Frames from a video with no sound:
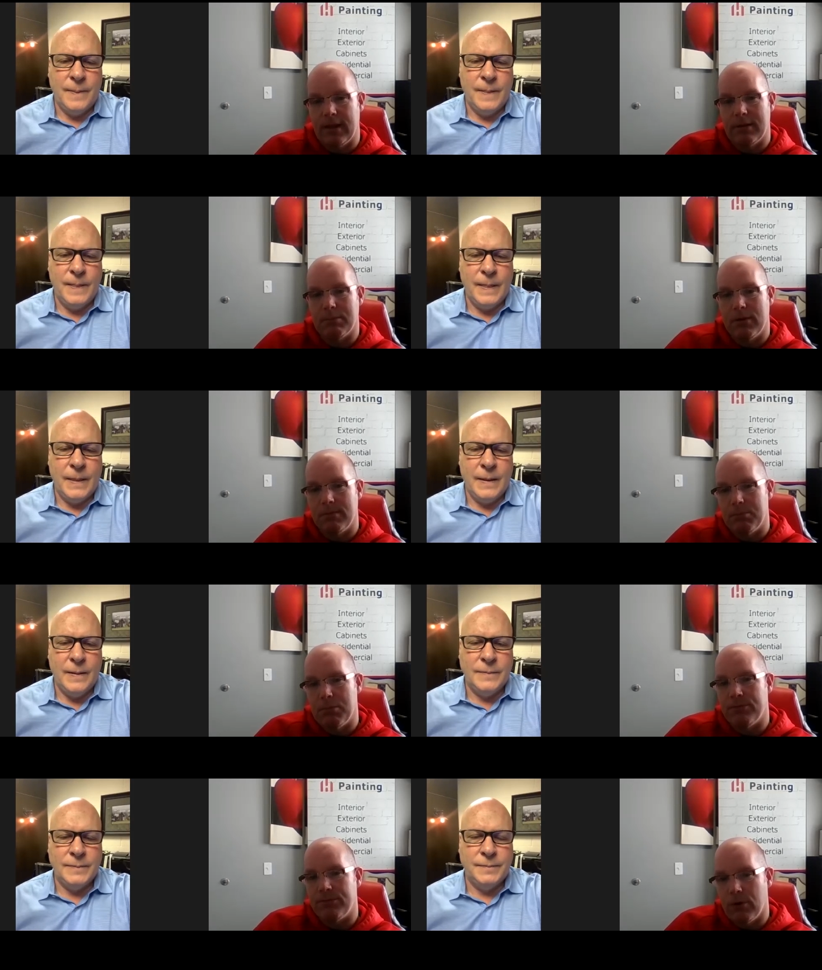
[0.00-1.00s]
Speaker 1: and,
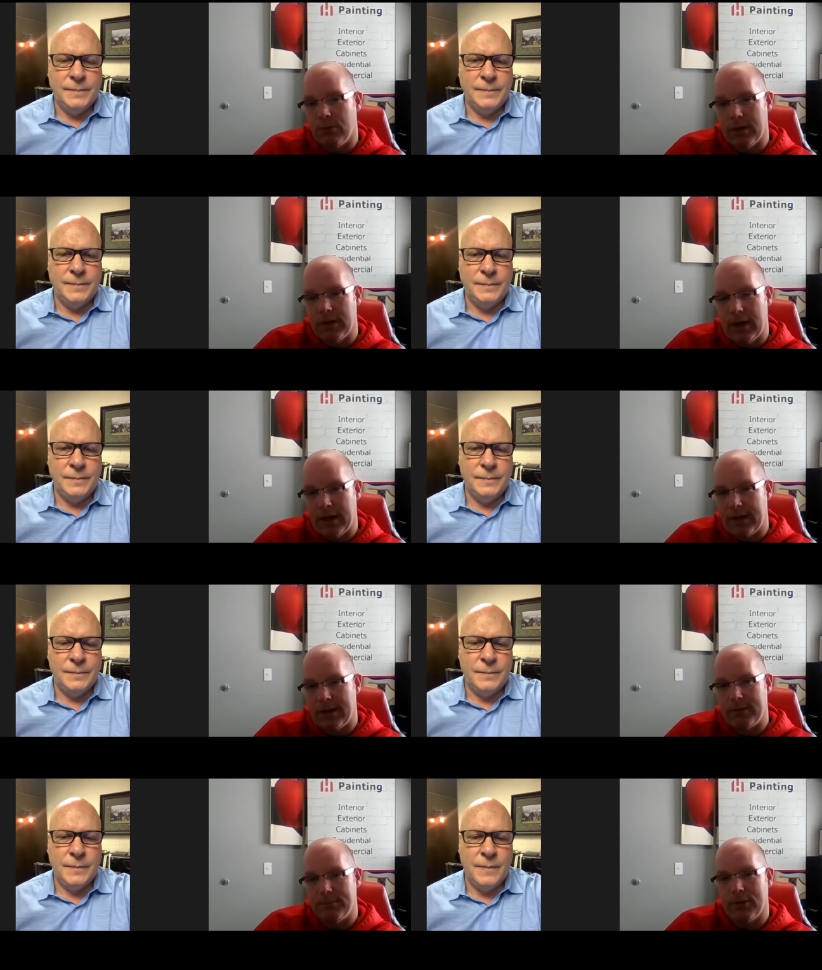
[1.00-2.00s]
move forward.
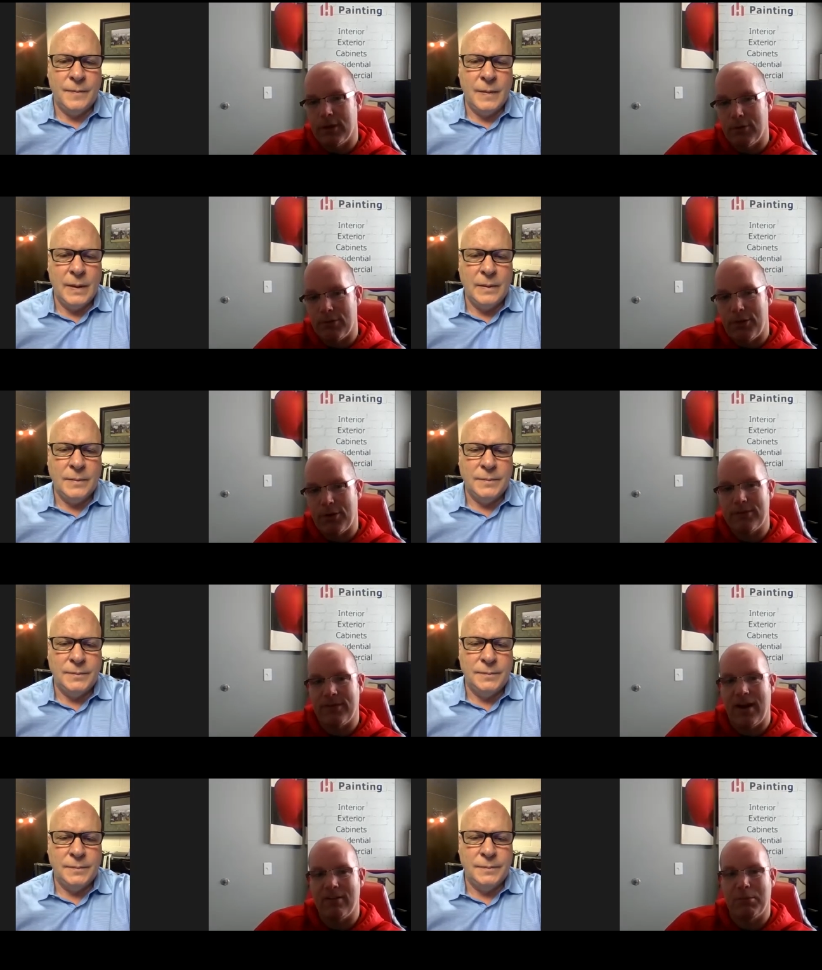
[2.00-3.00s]
Um, you know,
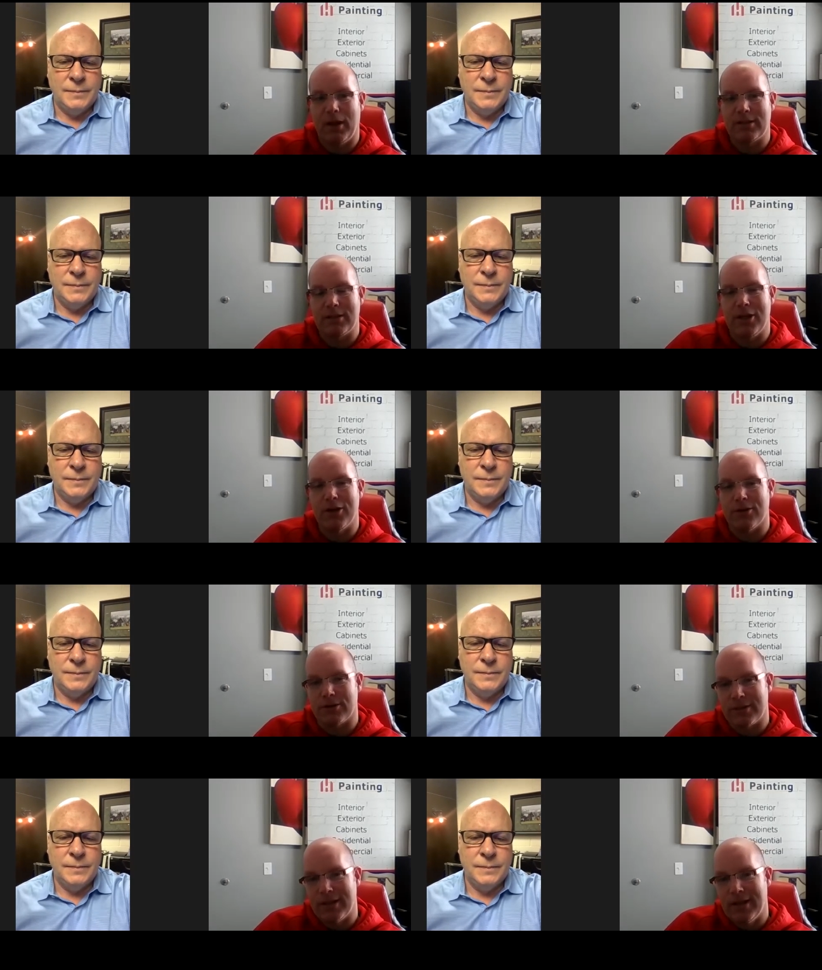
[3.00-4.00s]
35 plus
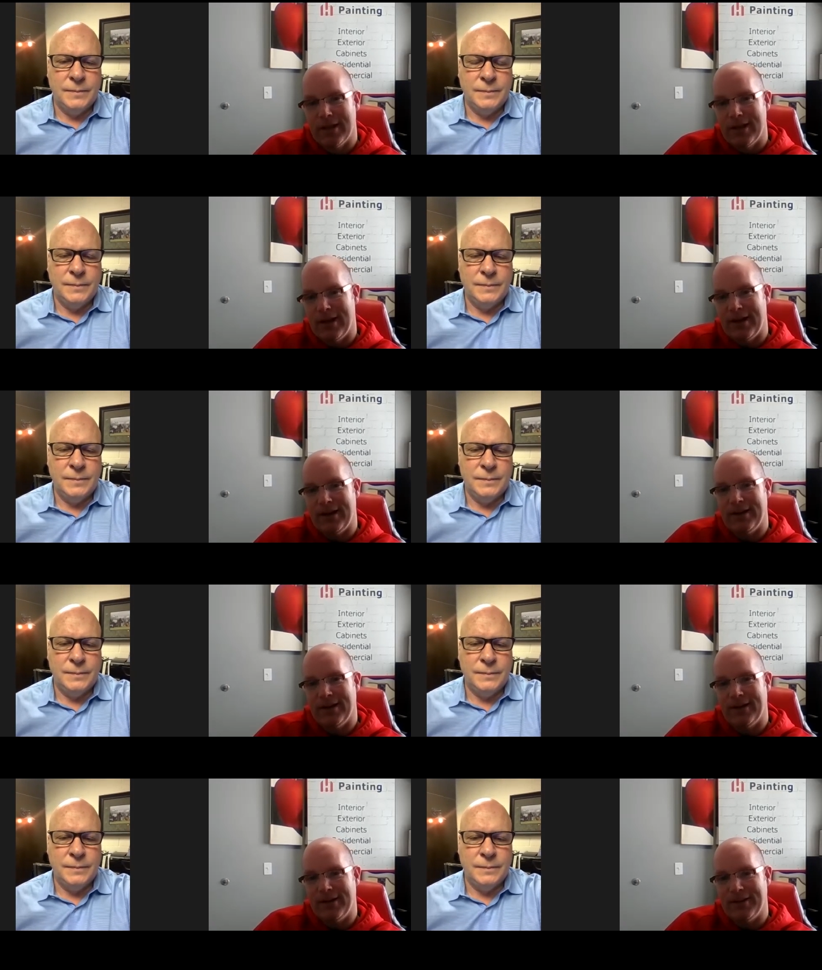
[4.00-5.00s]
years
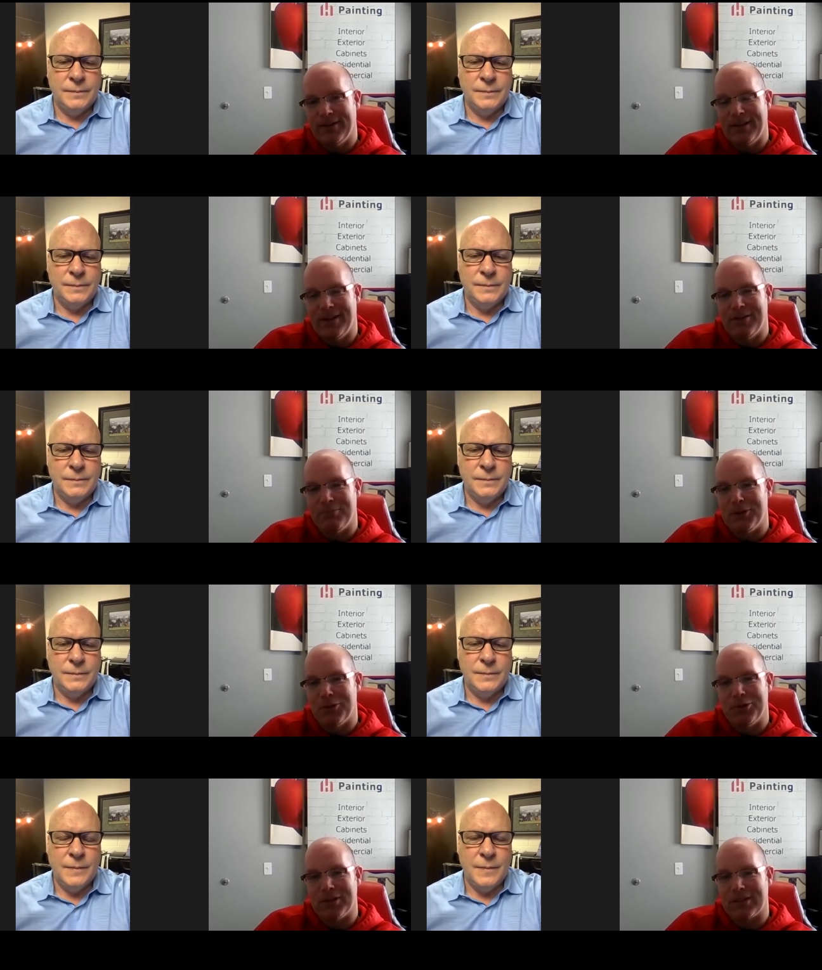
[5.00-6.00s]
uh, that you've been
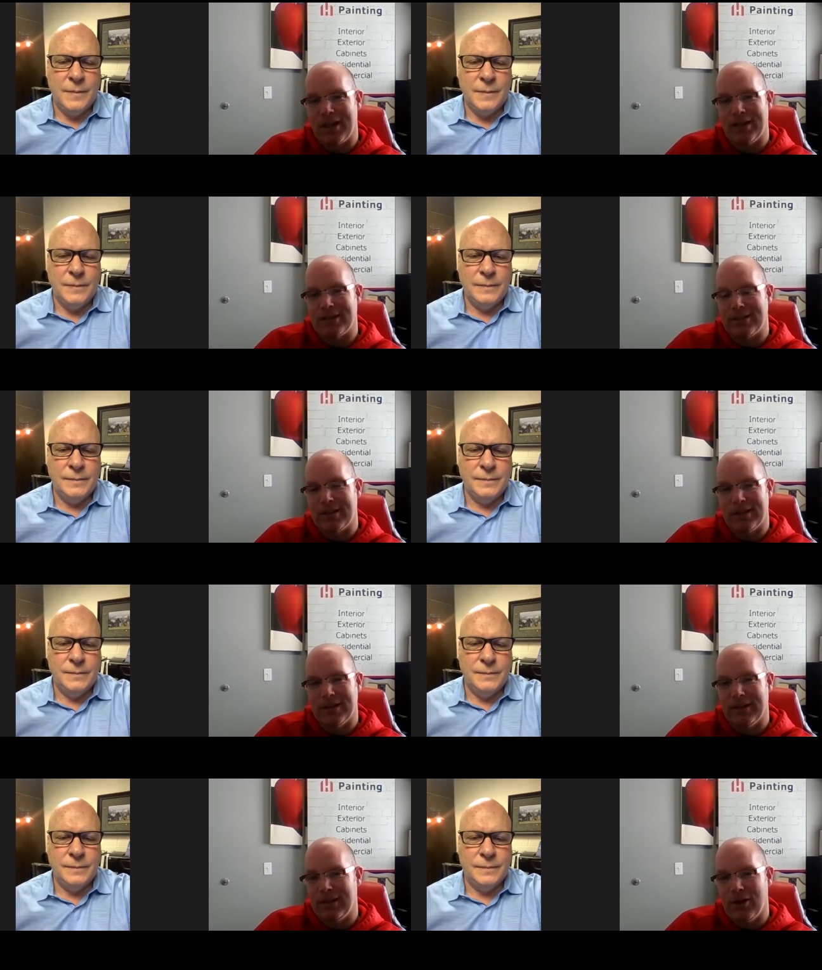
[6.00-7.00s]
on this, Lance, and
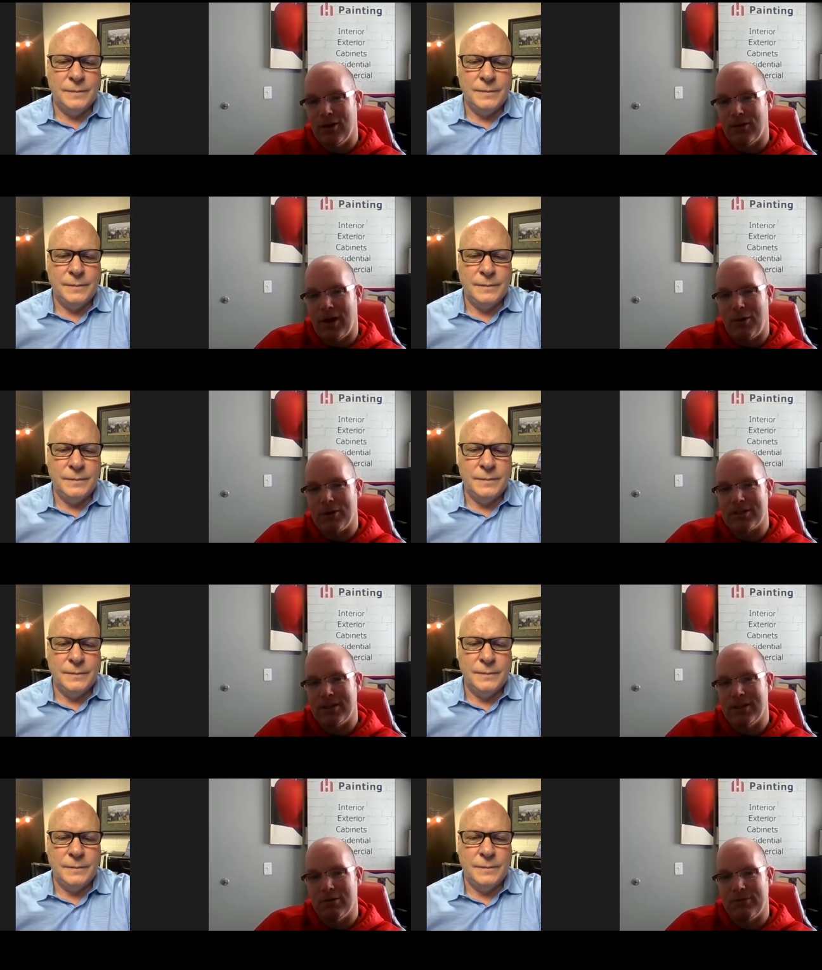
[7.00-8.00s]
you know, I want to see
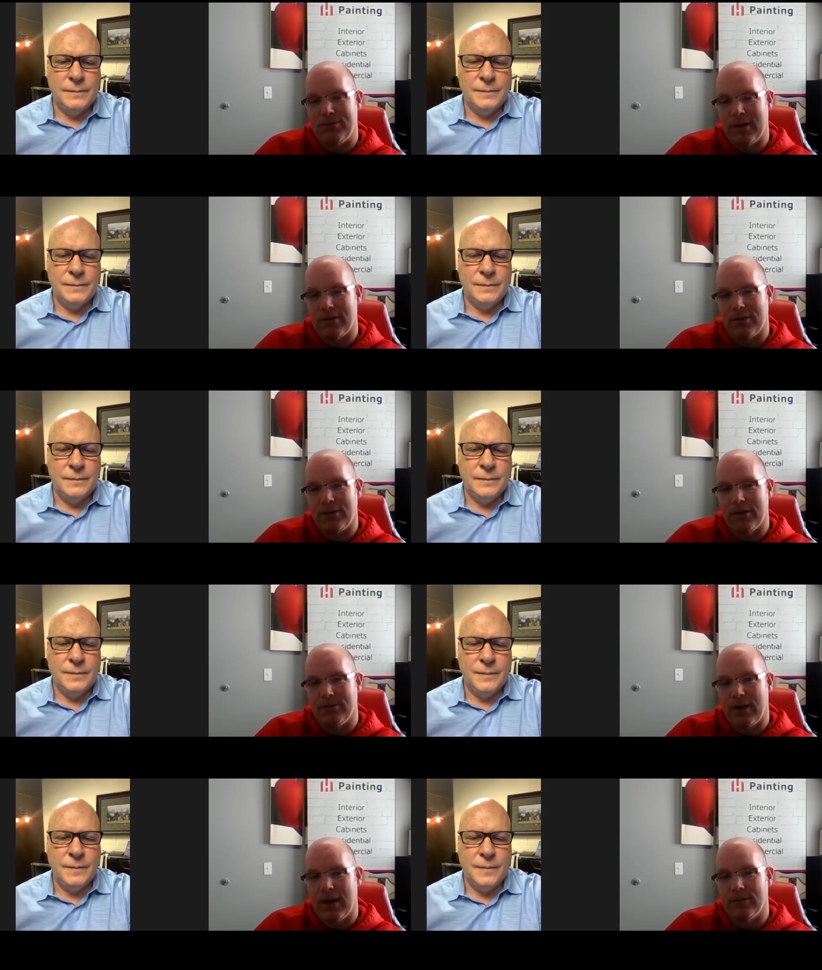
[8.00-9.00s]
you do it for another
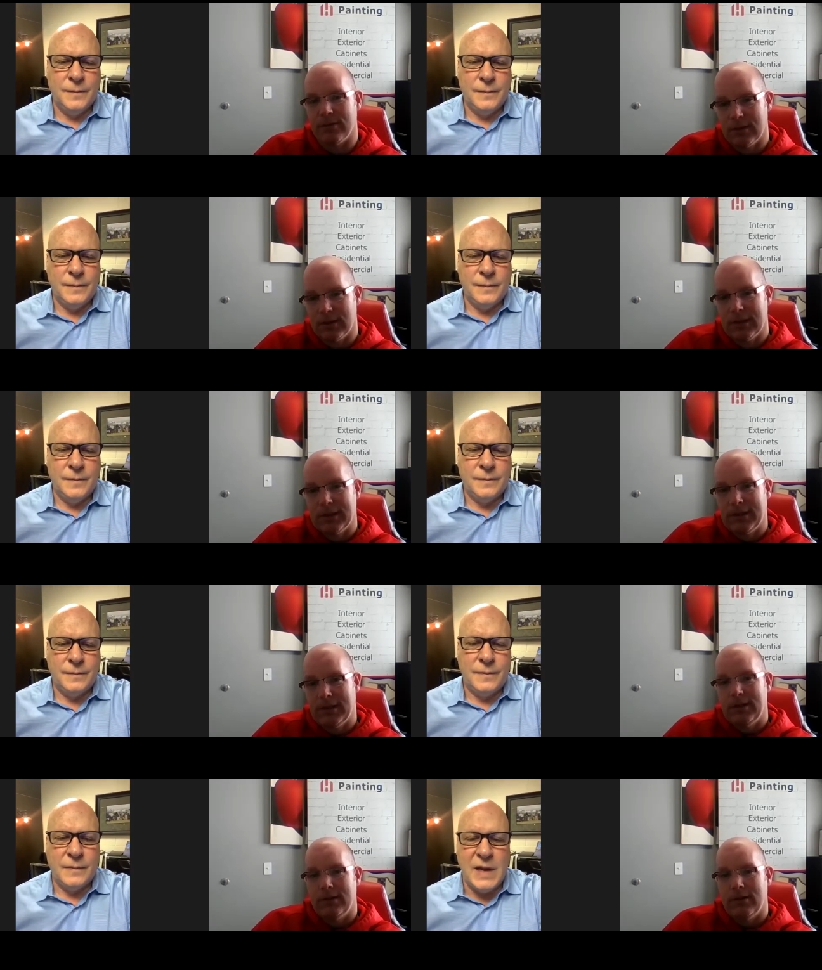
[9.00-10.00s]
35.
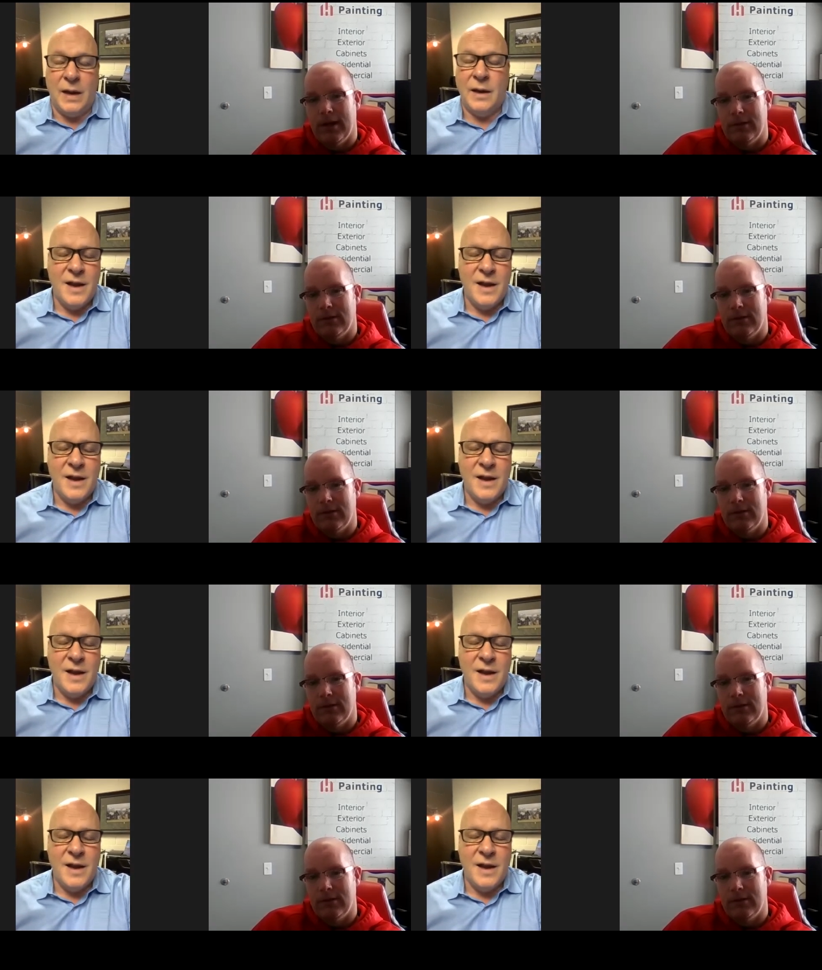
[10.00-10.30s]
Right?